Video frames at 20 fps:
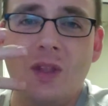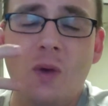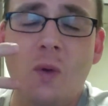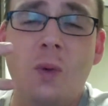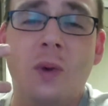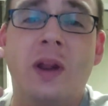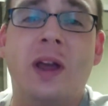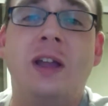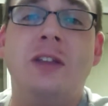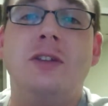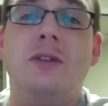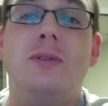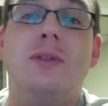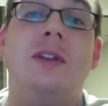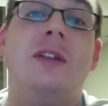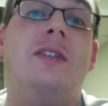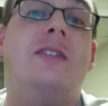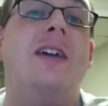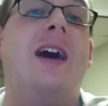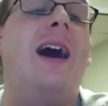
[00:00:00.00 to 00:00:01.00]
when I do
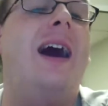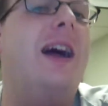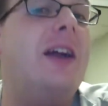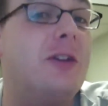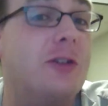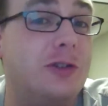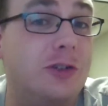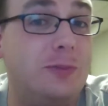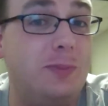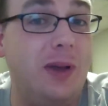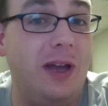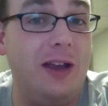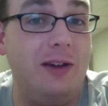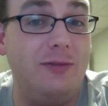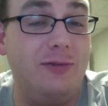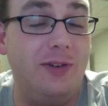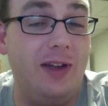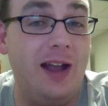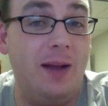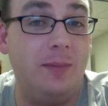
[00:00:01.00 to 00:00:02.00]
the entire Speight
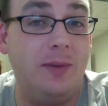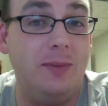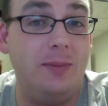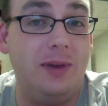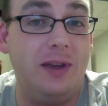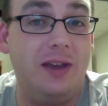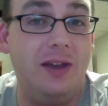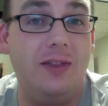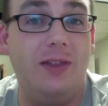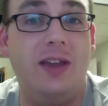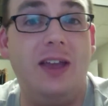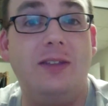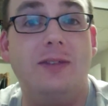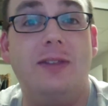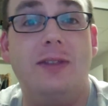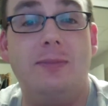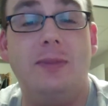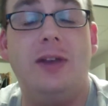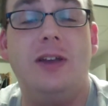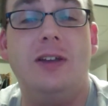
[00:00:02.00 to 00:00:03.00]
family because
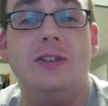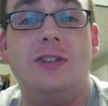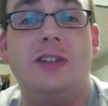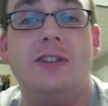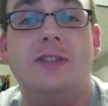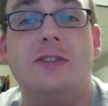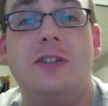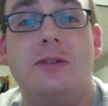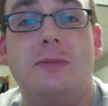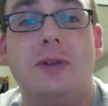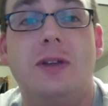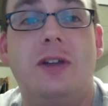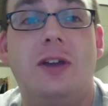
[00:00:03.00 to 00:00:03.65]
that because that's going to be